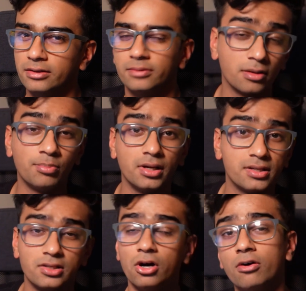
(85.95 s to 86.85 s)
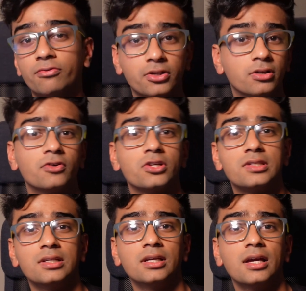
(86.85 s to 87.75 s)
Another plus of the
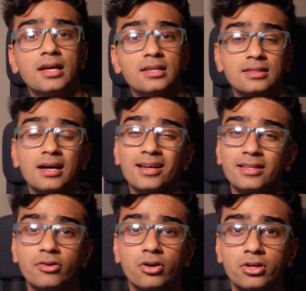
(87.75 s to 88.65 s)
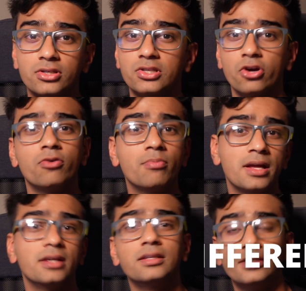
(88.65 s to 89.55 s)
university is that there are so
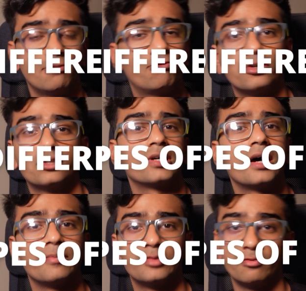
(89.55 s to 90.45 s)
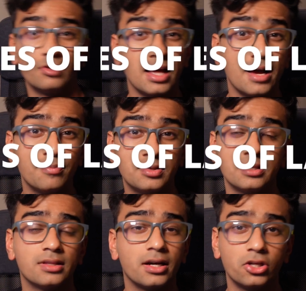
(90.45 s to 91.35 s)
many different types of
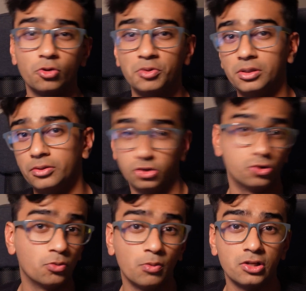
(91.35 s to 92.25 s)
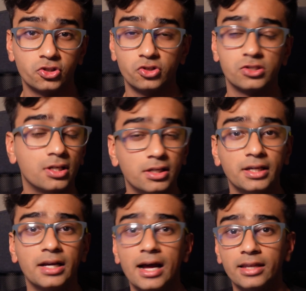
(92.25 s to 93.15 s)
labs that you will do whilst you're
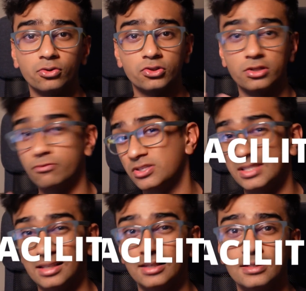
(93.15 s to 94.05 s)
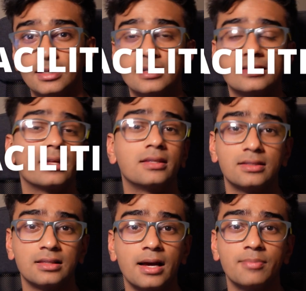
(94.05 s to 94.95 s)
studying, and also the facilities that
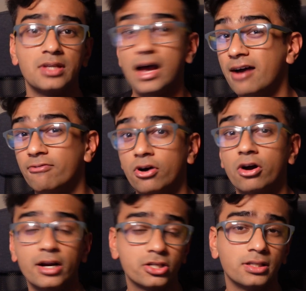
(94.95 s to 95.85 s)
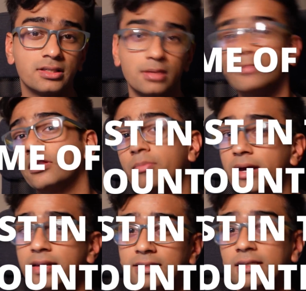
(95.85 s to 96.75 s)
these labs have are actually some of the
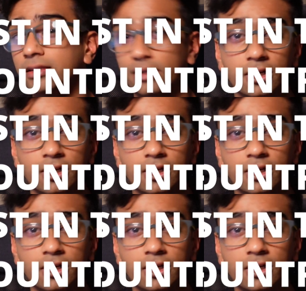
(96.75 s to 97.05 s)
best in the